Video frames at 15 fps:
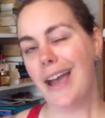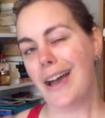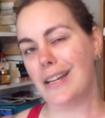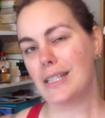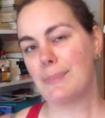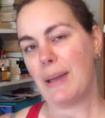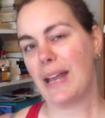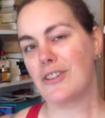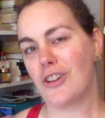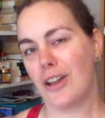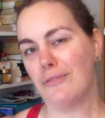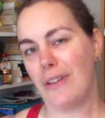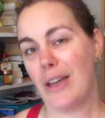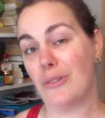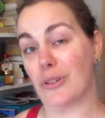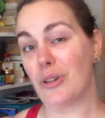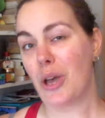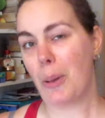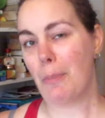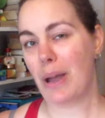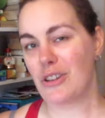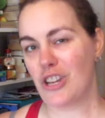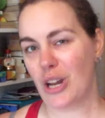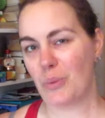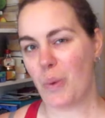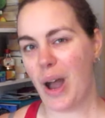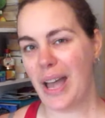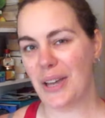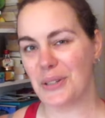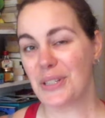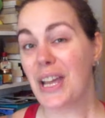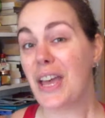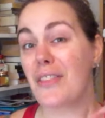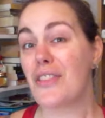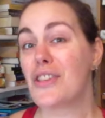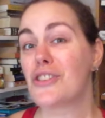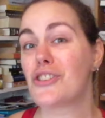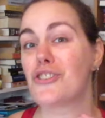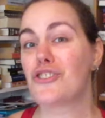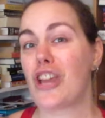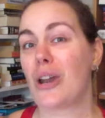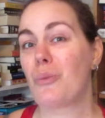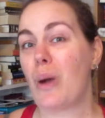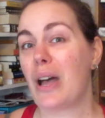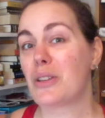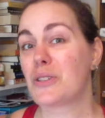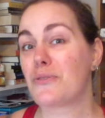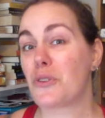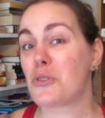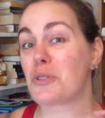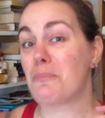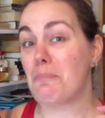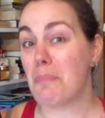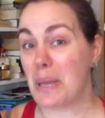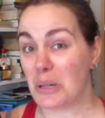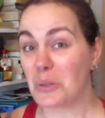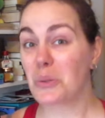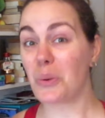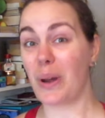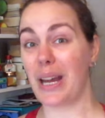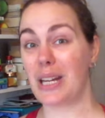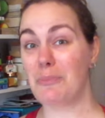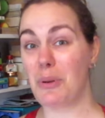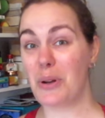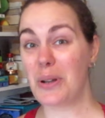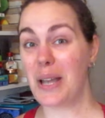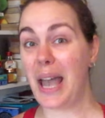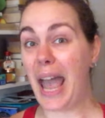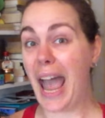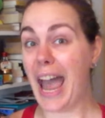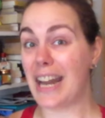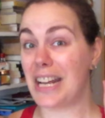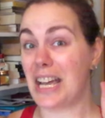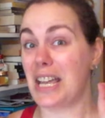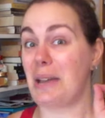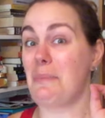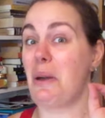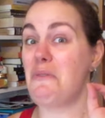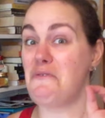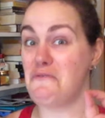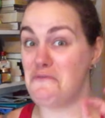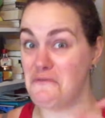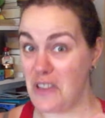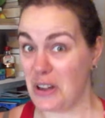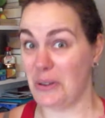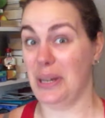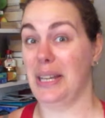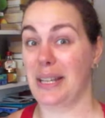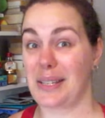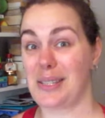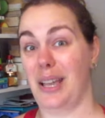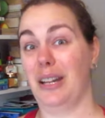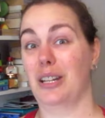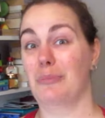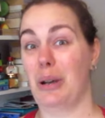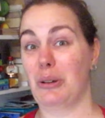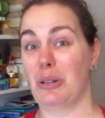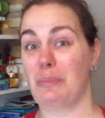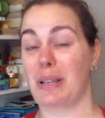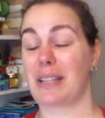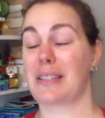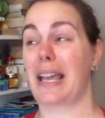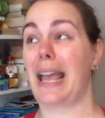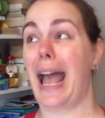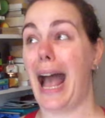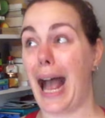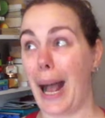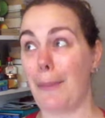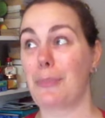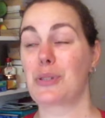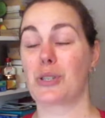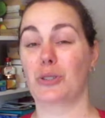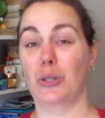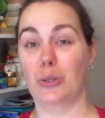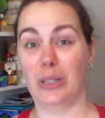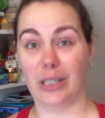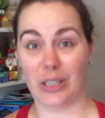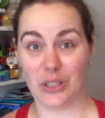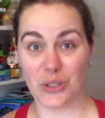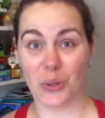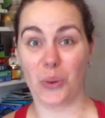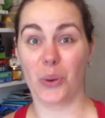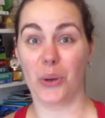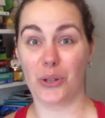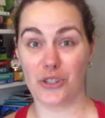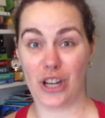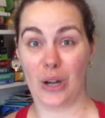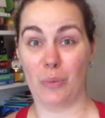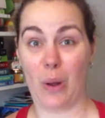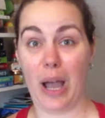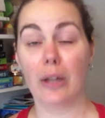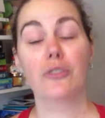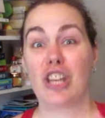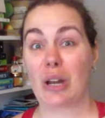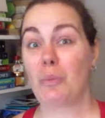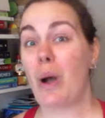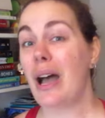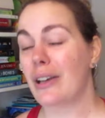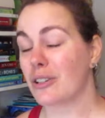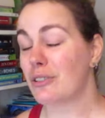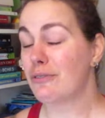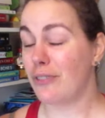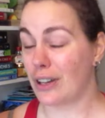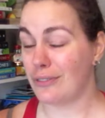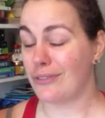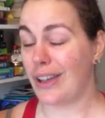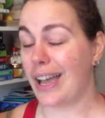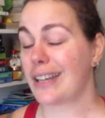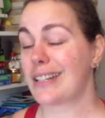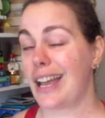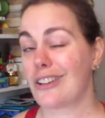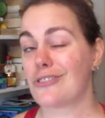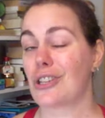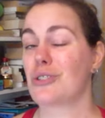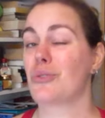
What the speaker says: and it's Page Not Found by Jen Wilde. This is Jen Wilde's first middle grade book, and I am very excited about it because I absolutely adore Jen Wilde. Jen Wilde, fun fact, actually